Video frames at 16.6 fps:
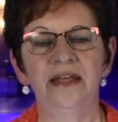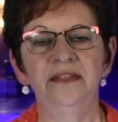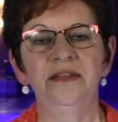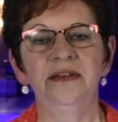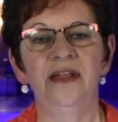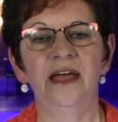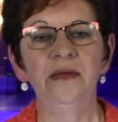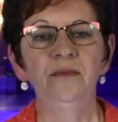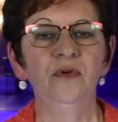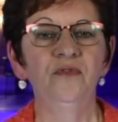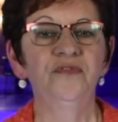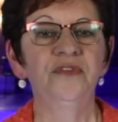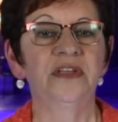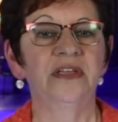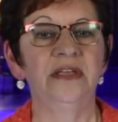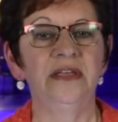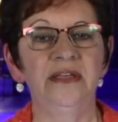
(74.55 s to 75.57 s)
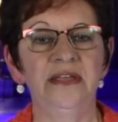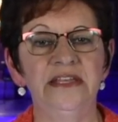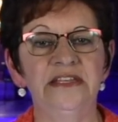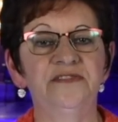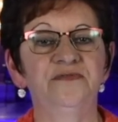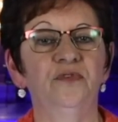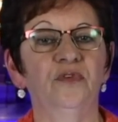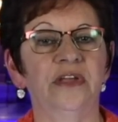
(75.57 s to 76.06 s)
And the name of the key
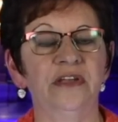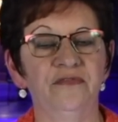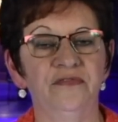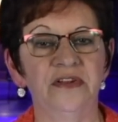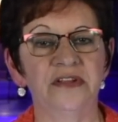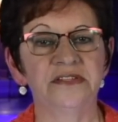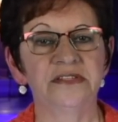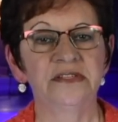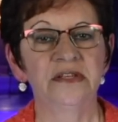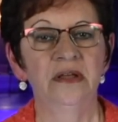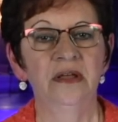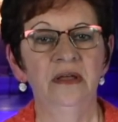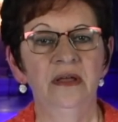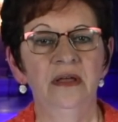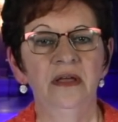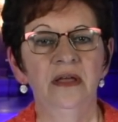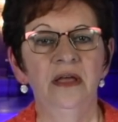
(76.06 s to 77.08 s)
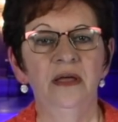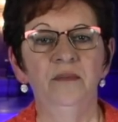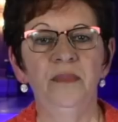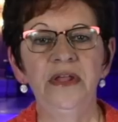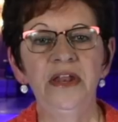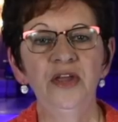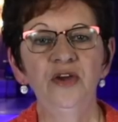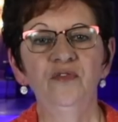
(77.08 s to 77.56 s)
is forgiveness.
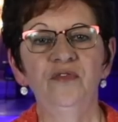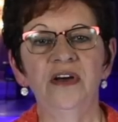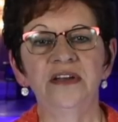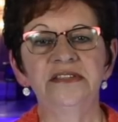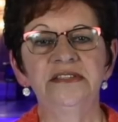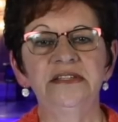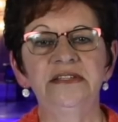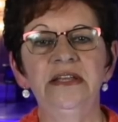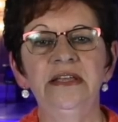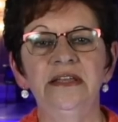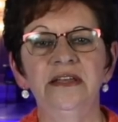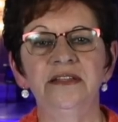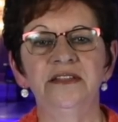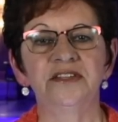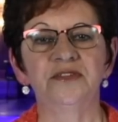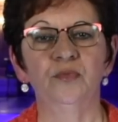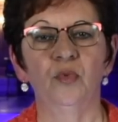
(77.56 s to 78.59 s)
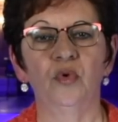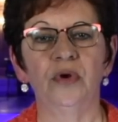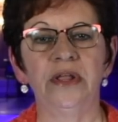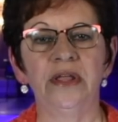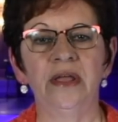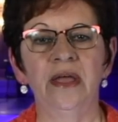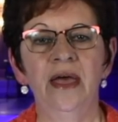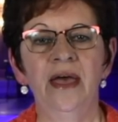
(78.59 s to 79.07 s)
Many of us sitting here this
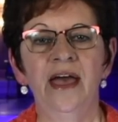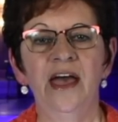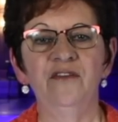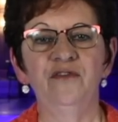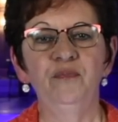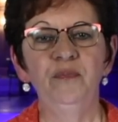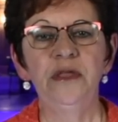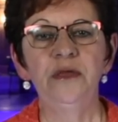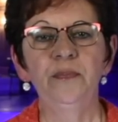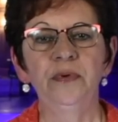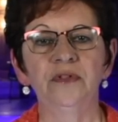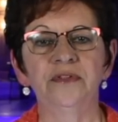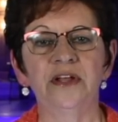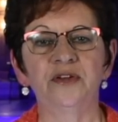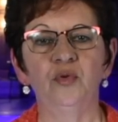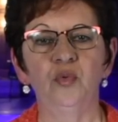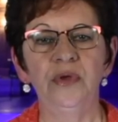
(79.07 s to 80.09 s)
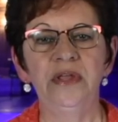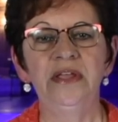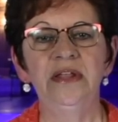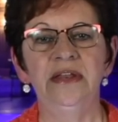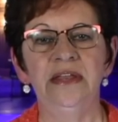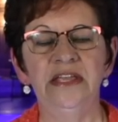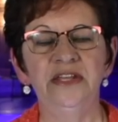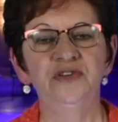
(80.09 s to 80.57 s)
morning have people that we
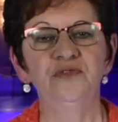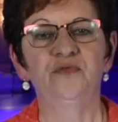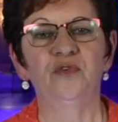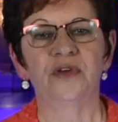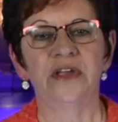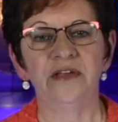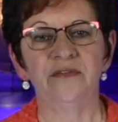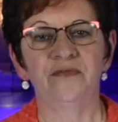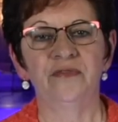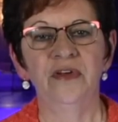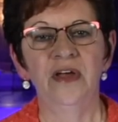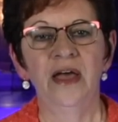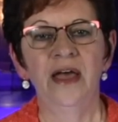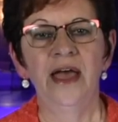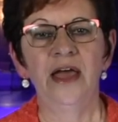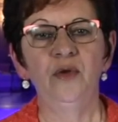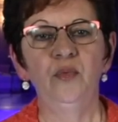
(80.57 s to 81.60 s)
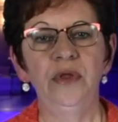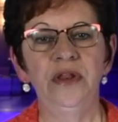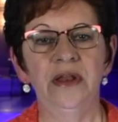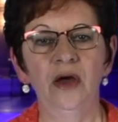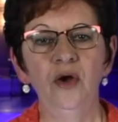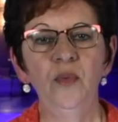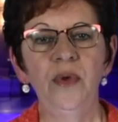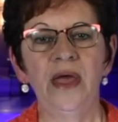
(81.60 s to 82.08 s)
need to forgive. And we
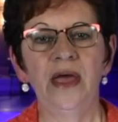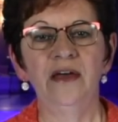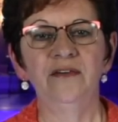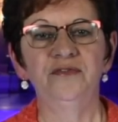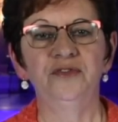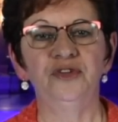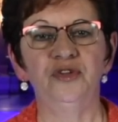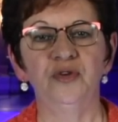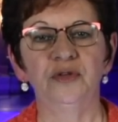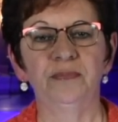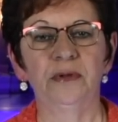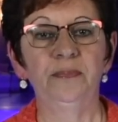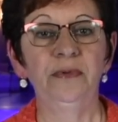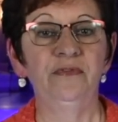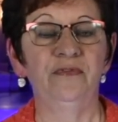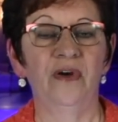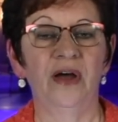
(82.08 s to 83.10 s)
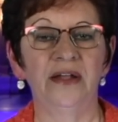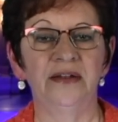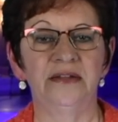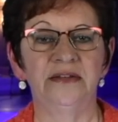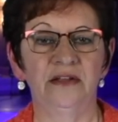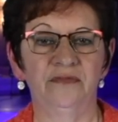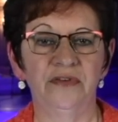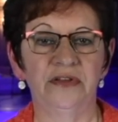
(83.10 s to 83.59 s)
know we have to do it, but we find
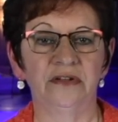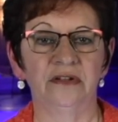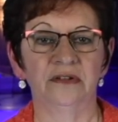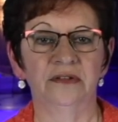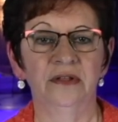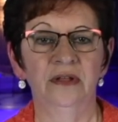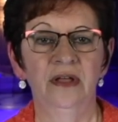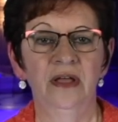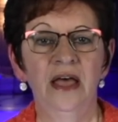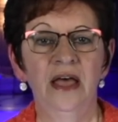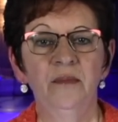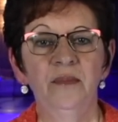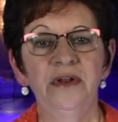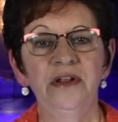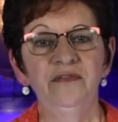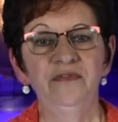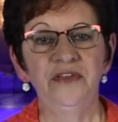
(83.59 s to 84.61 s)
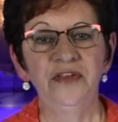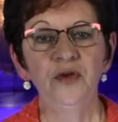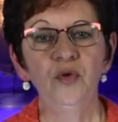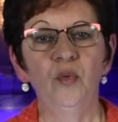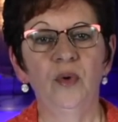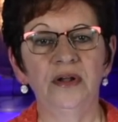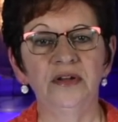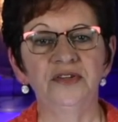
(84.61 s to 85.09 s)
it difficult. But if
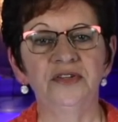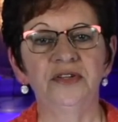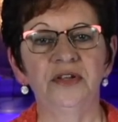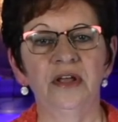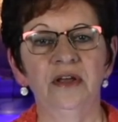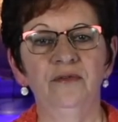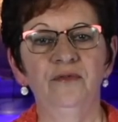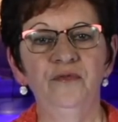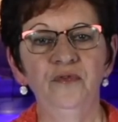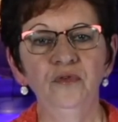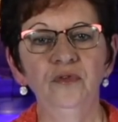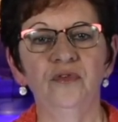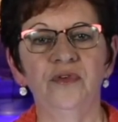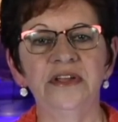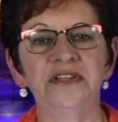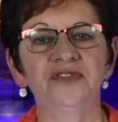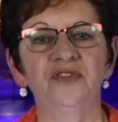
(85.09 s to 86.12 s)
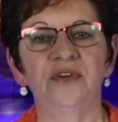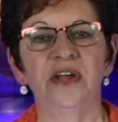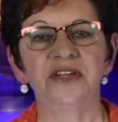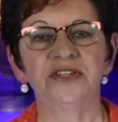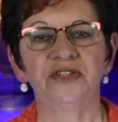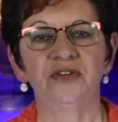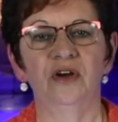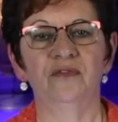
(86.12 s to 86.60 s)
you want full
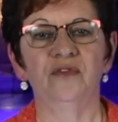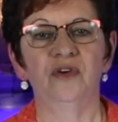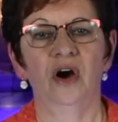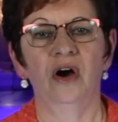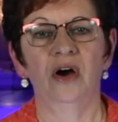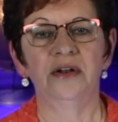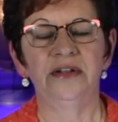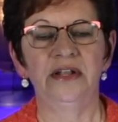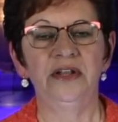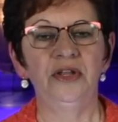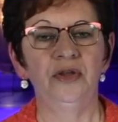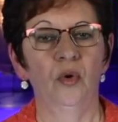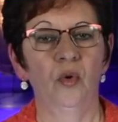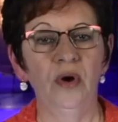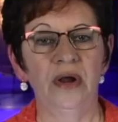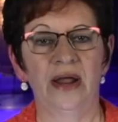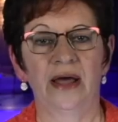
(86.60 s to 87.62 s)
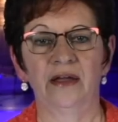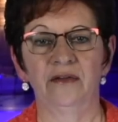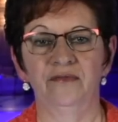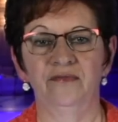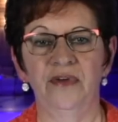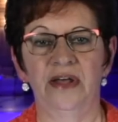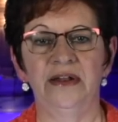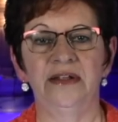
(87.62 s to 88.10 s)
restoration of God in your
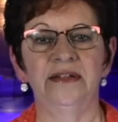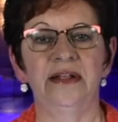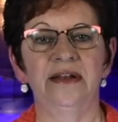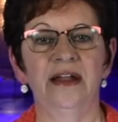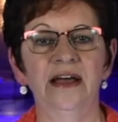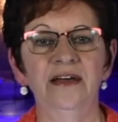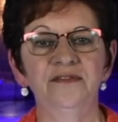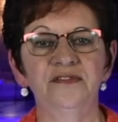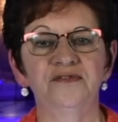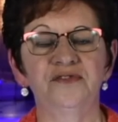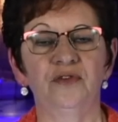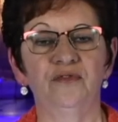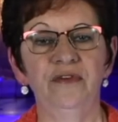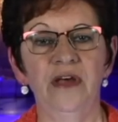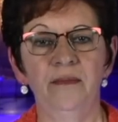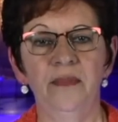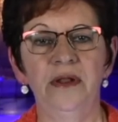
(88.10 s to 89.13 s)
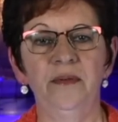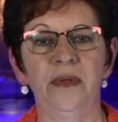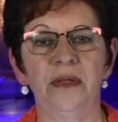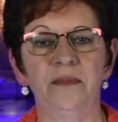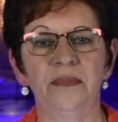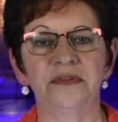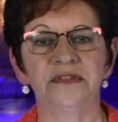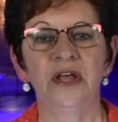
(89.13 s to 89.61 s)
life and in the lives of your family
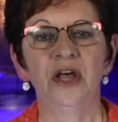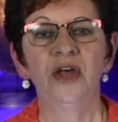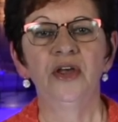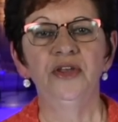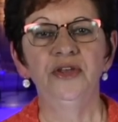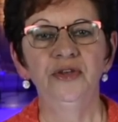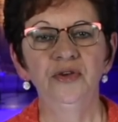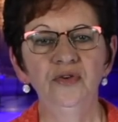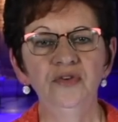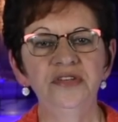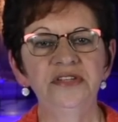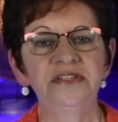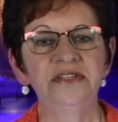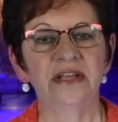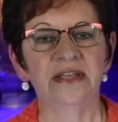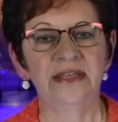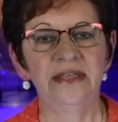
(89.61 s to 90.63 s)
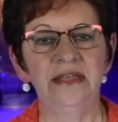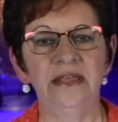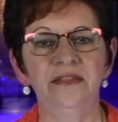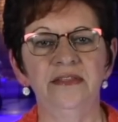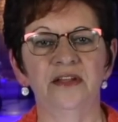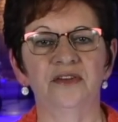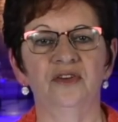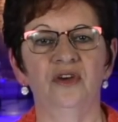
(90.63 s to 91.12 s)
members, use the key
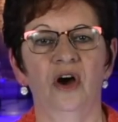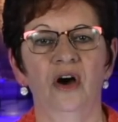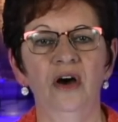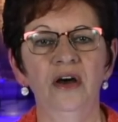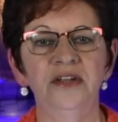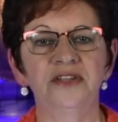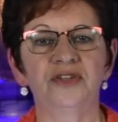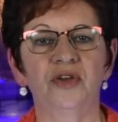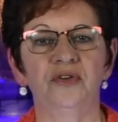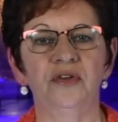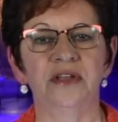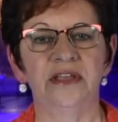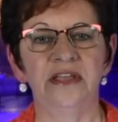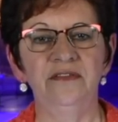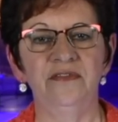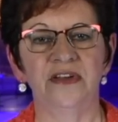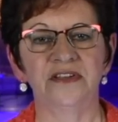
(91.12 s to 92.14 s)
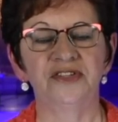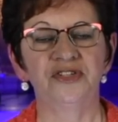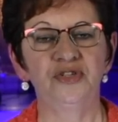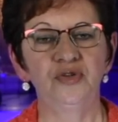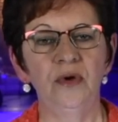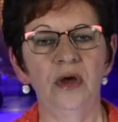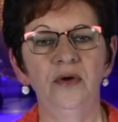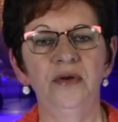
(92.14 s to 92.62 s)
that God is going to give us,
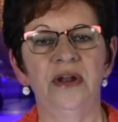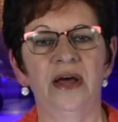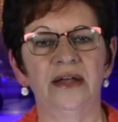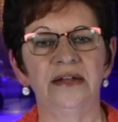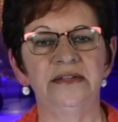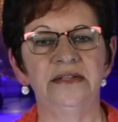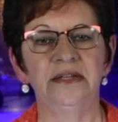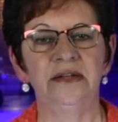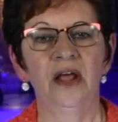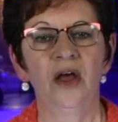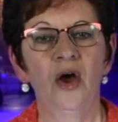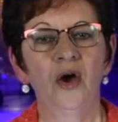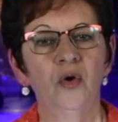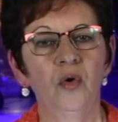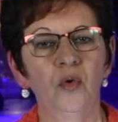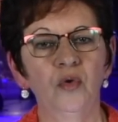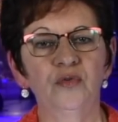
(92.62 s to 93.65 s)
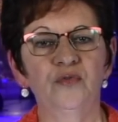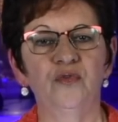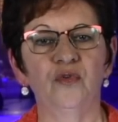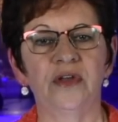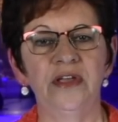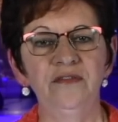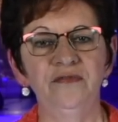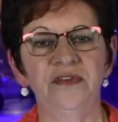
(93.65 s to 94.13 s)
2019, called
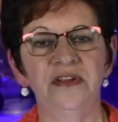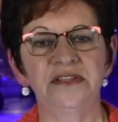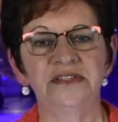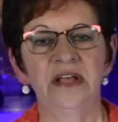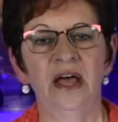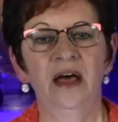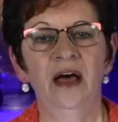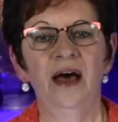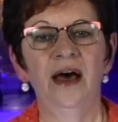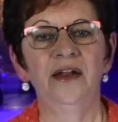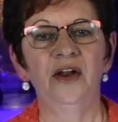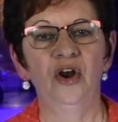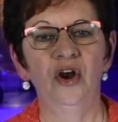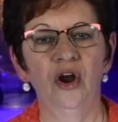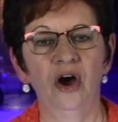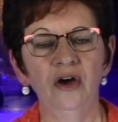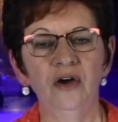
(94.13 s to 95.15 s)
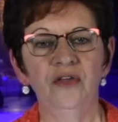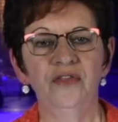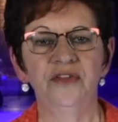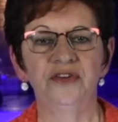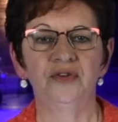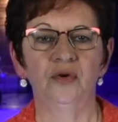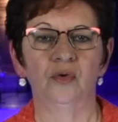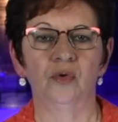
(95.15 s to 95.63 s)
forgiveness. Unlock
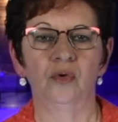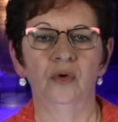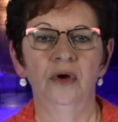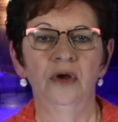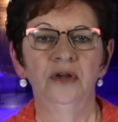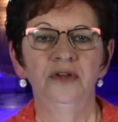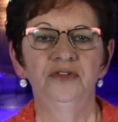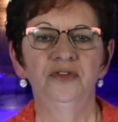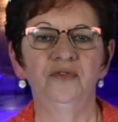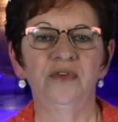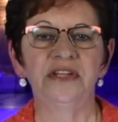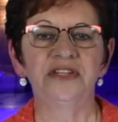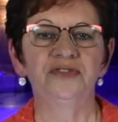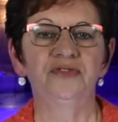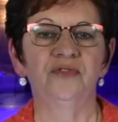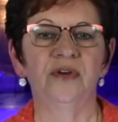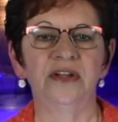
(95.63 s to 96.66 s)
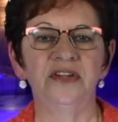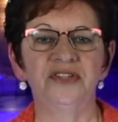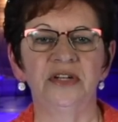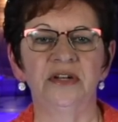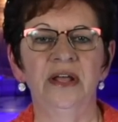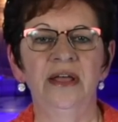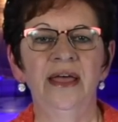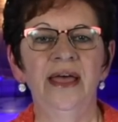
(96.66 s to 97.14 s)
the door to
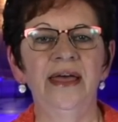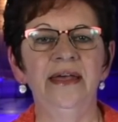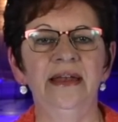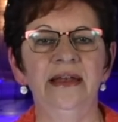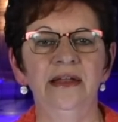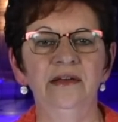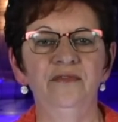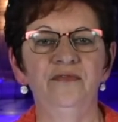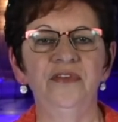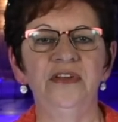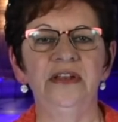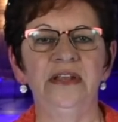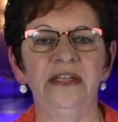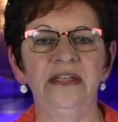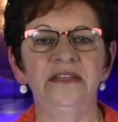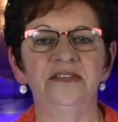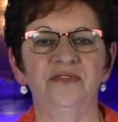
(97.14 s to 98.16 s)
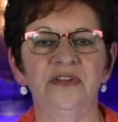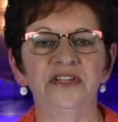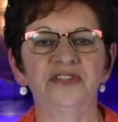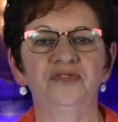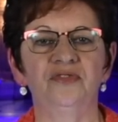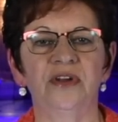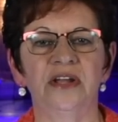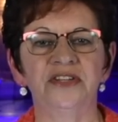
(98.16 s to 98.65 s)
restoration and live in His
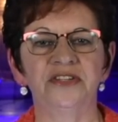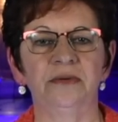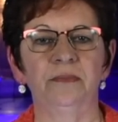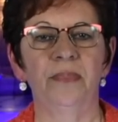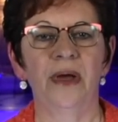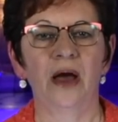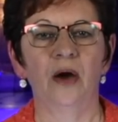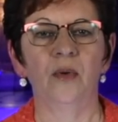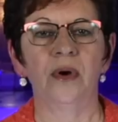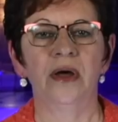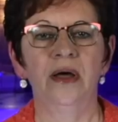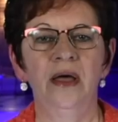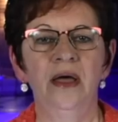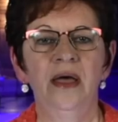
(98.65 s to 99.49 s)
restoration power.